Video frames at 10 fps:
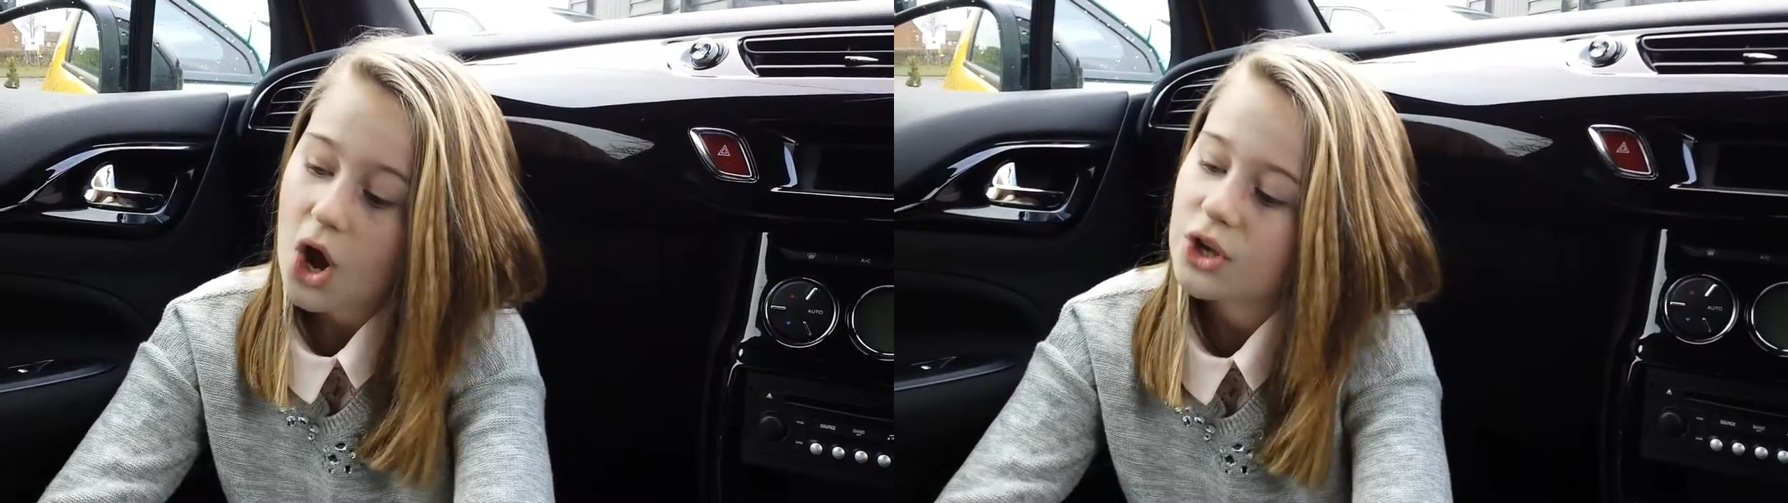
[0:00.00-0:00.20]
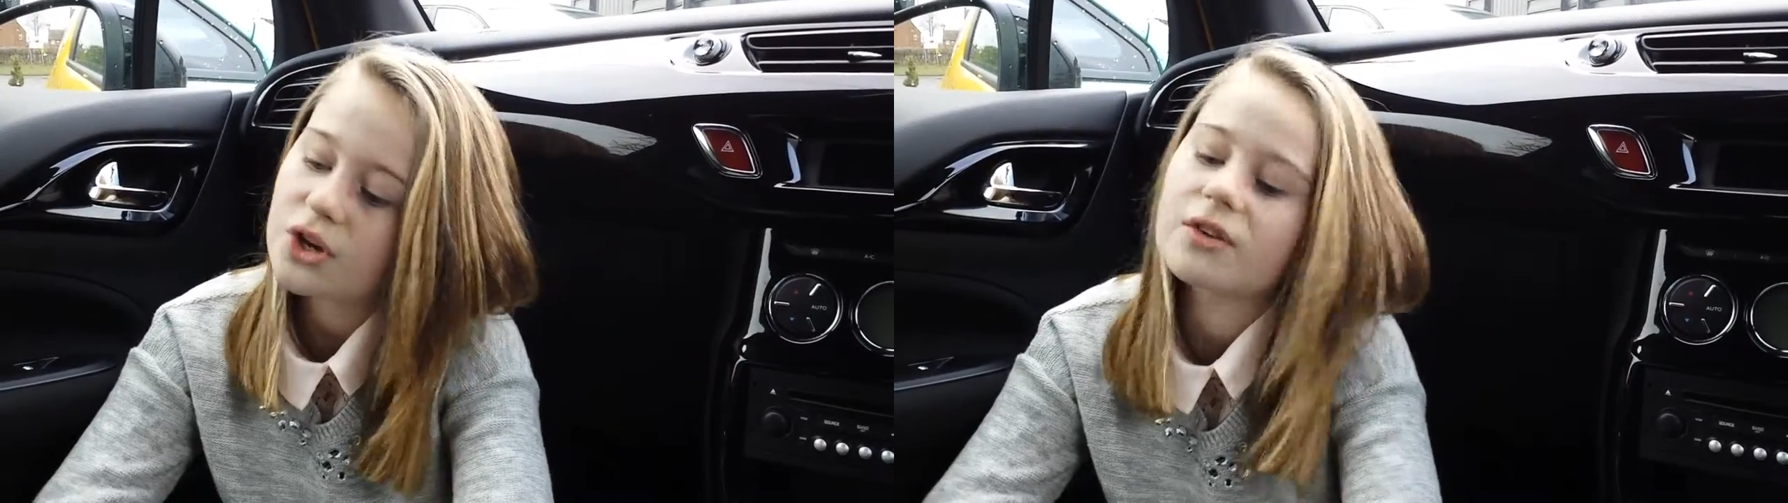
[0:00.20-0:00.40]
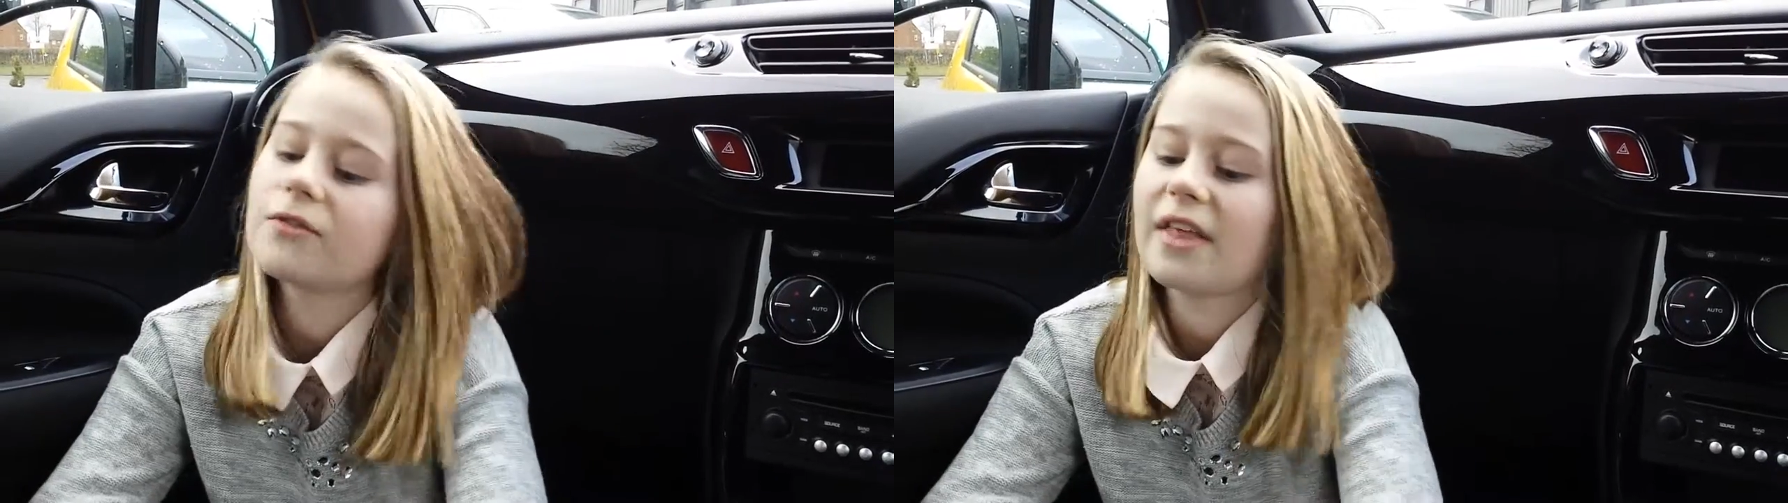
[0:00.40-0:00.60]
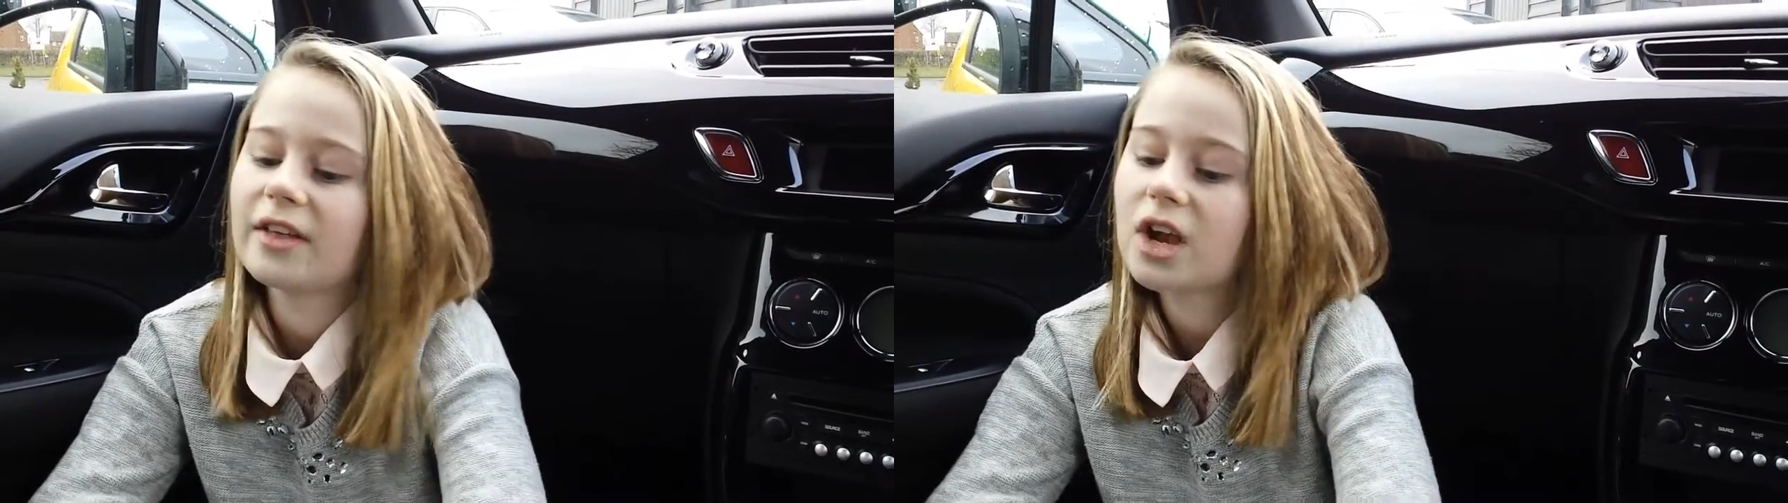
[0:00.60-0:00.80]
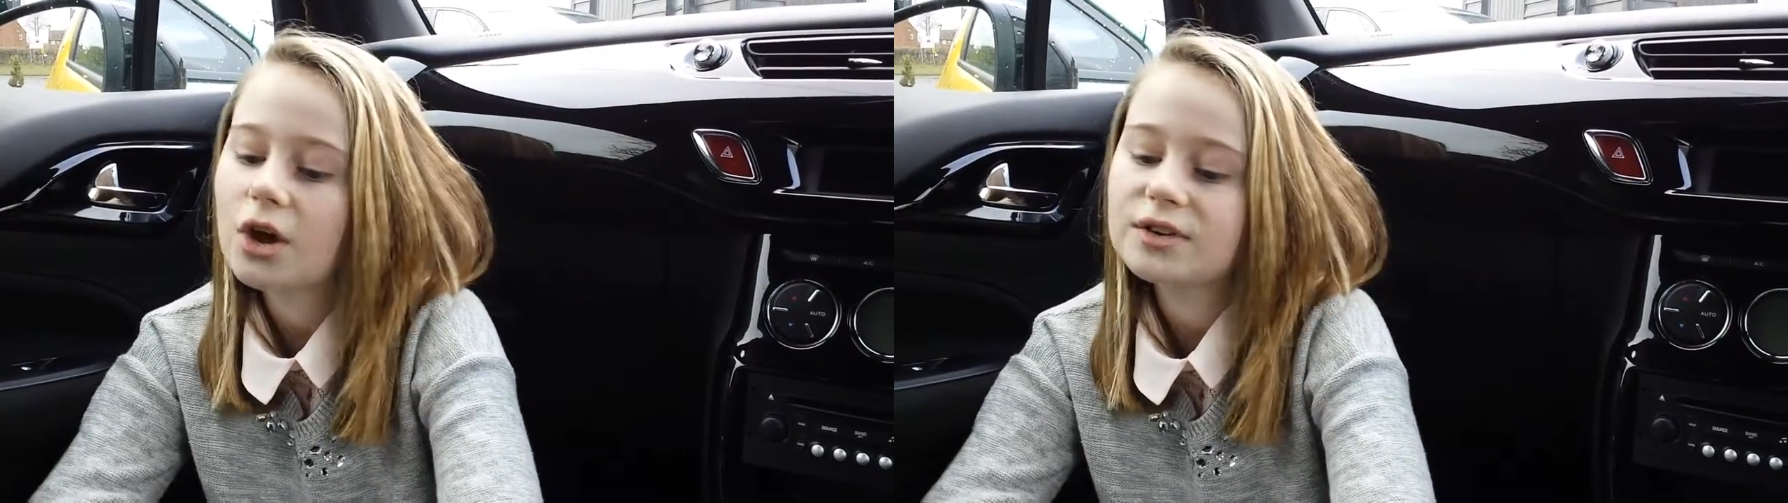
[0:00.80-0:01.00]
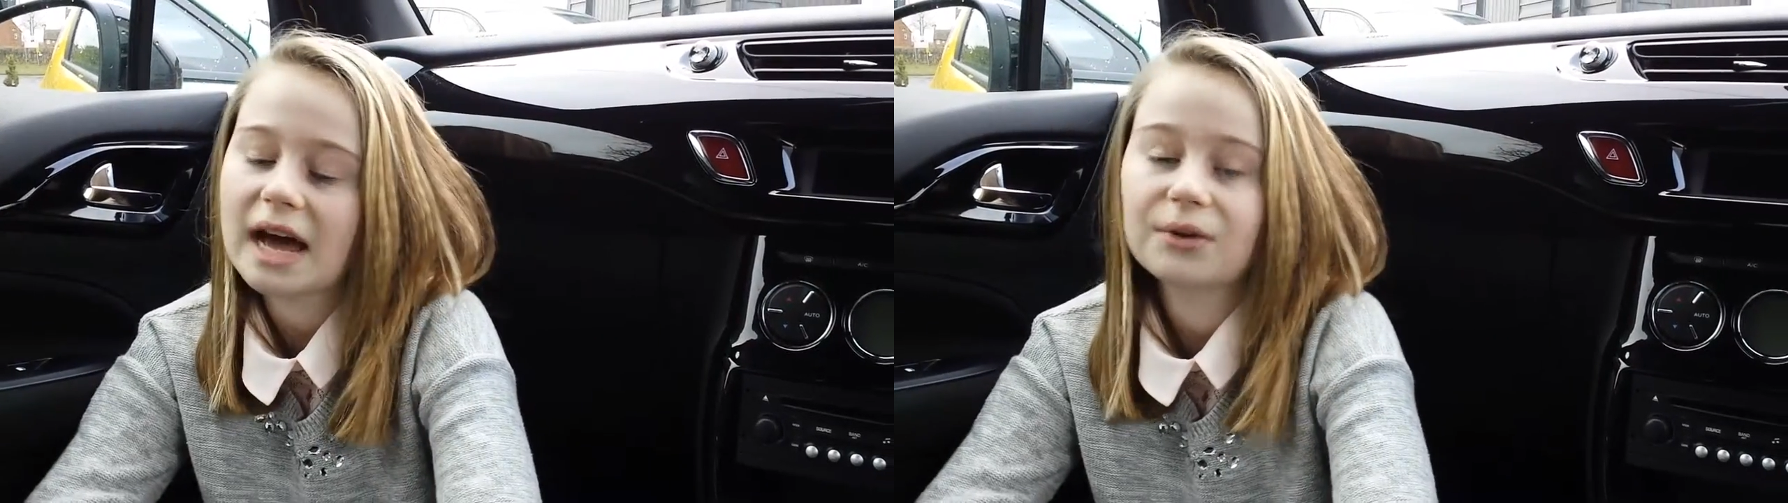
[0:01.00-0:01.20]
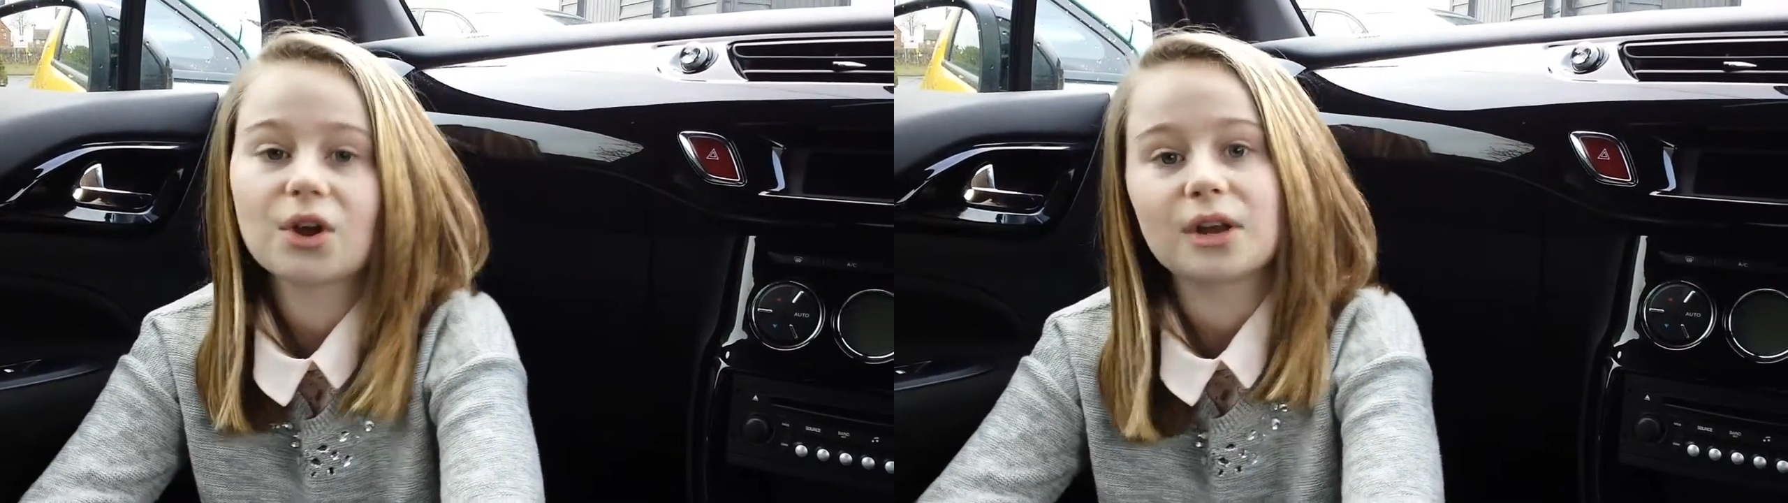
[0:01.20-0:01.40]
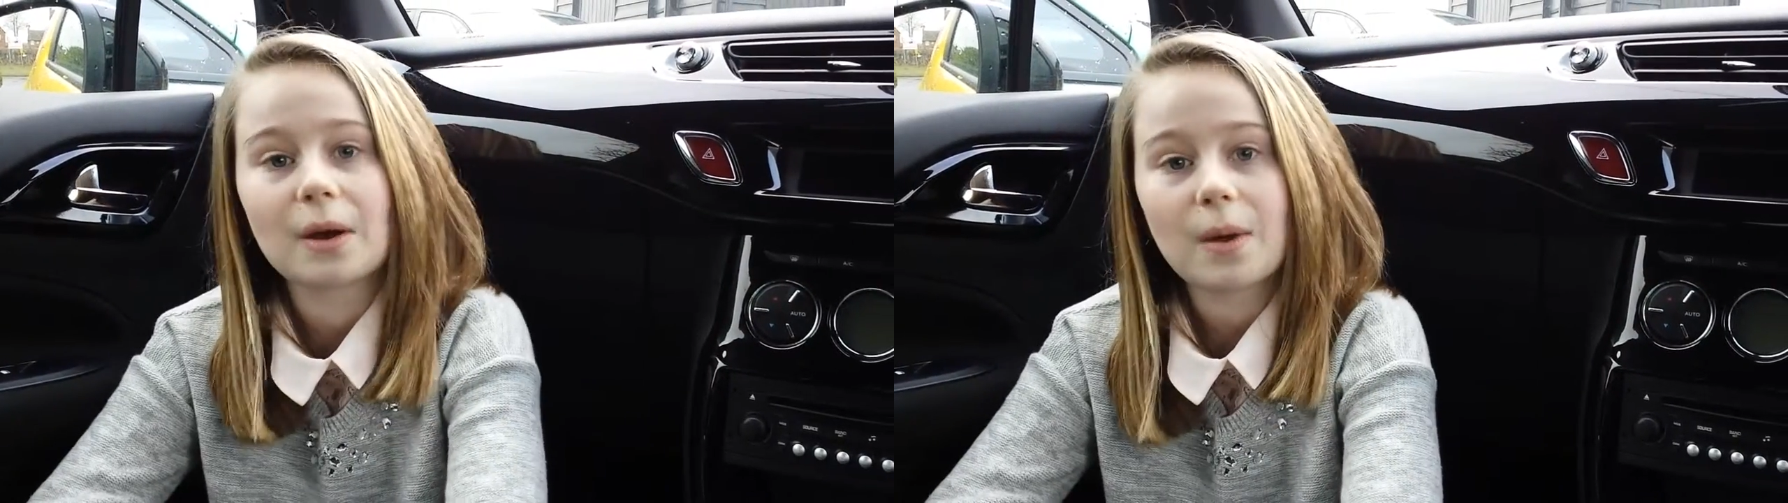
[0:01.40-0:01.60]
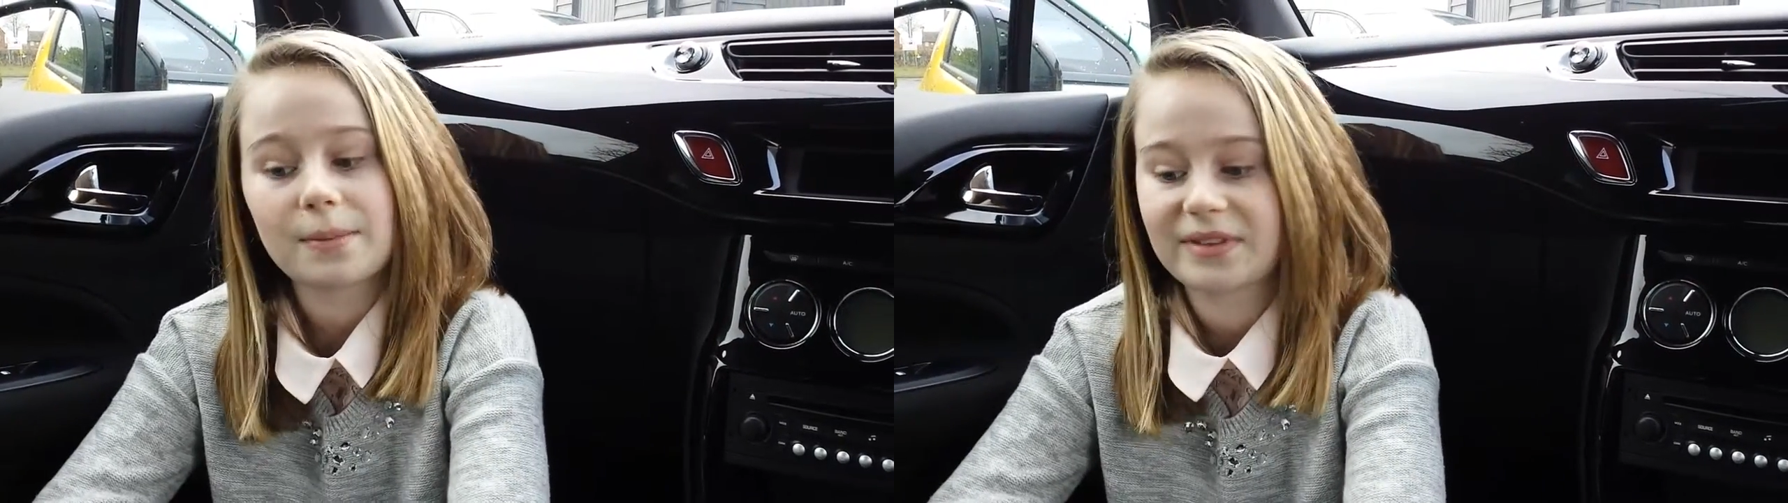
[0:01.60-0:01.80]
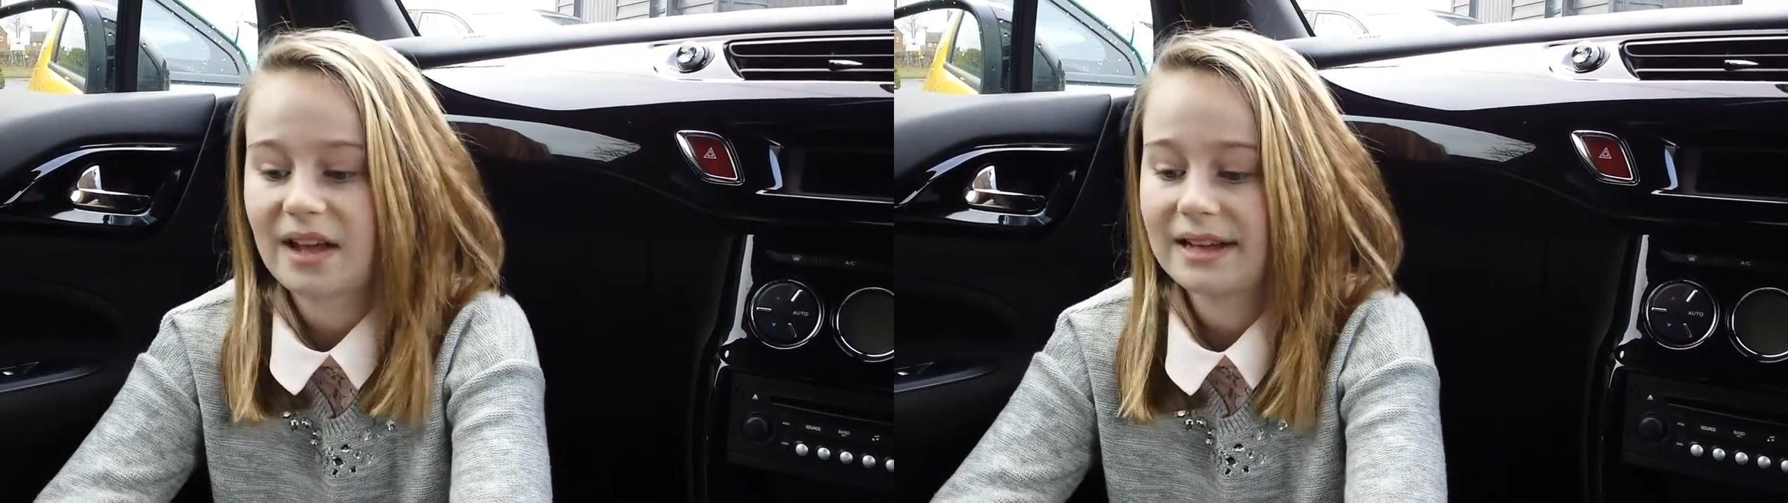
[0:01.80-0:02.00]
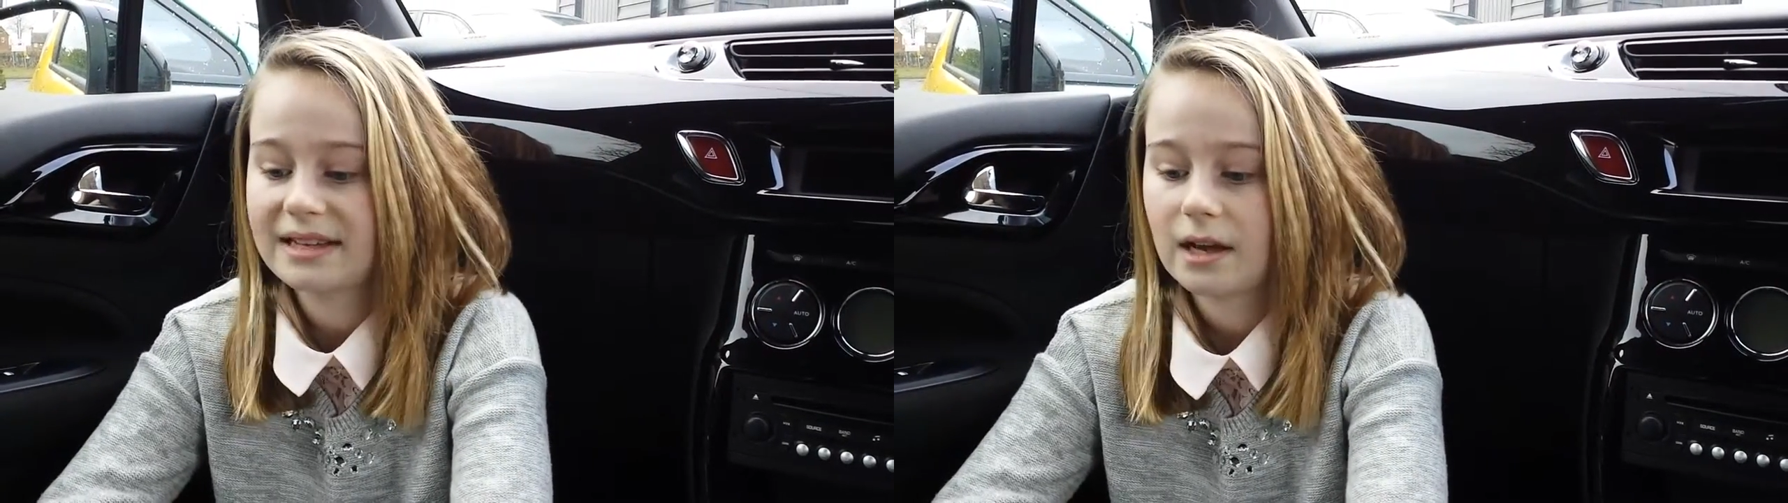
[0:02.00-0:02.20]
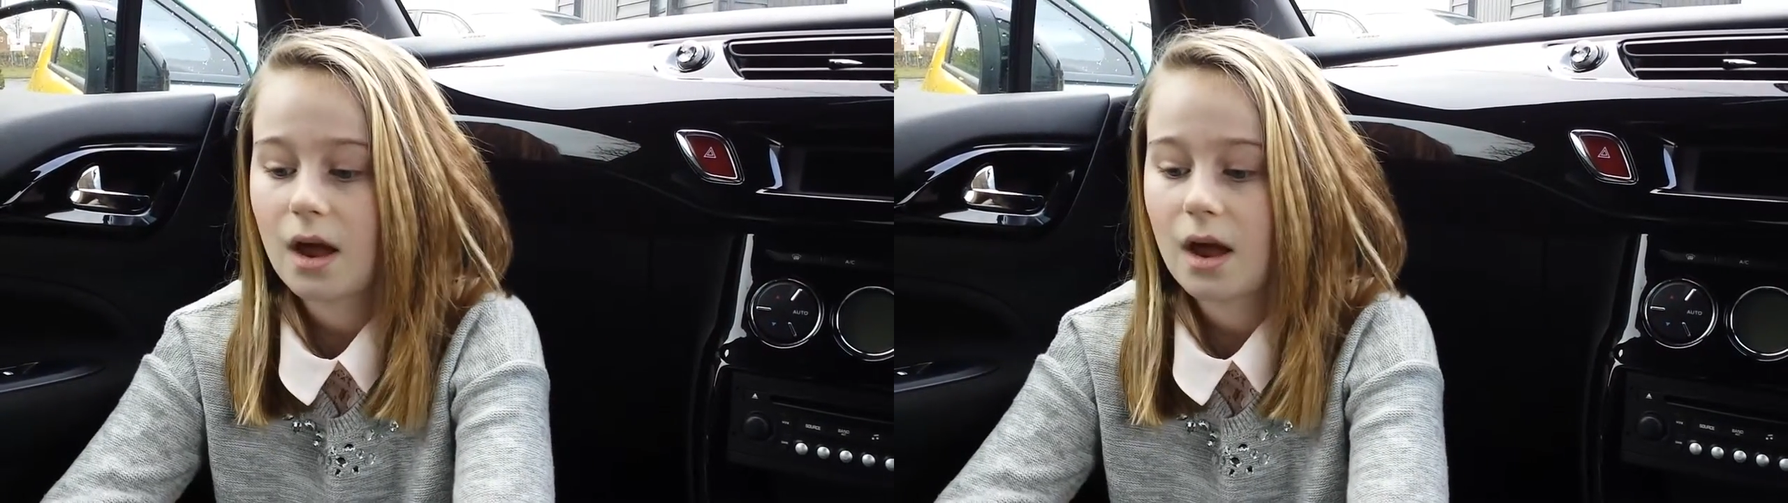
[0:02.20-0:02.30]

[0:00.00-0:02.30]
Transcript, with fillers: You can find the lowdown on our website,